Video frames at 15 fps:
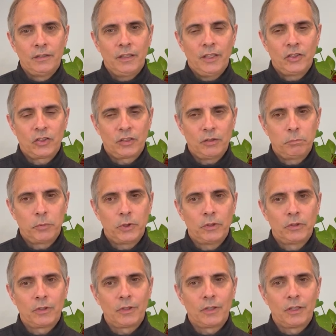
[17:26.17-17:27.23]

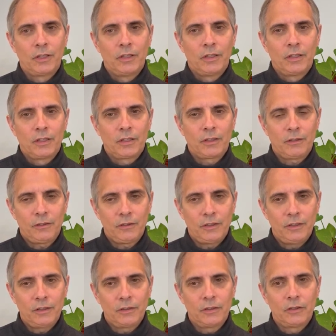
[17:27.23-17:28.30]
simple,
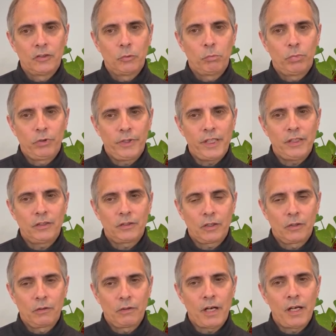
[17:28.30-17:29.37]
clear place to
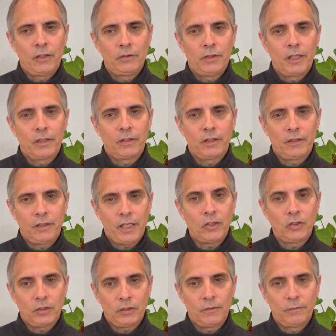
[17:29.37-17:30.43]
ground our
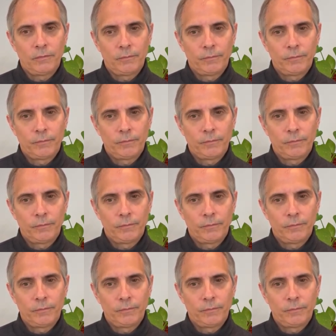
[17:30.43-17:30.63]
attention.